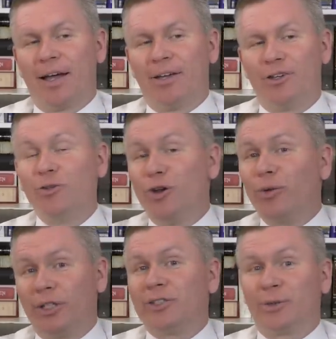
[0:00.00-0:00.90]
You
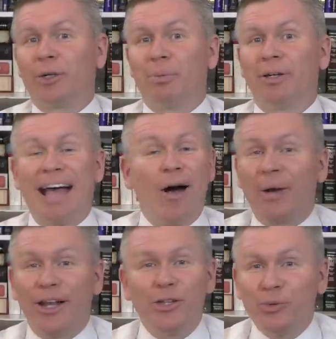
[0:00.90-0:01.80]
know this, Agrippa. How
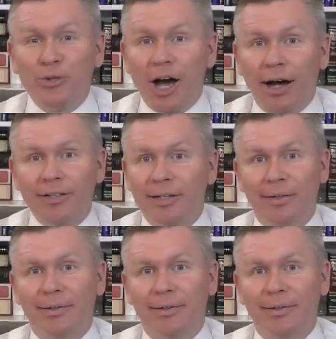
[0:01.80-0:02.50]
can you not?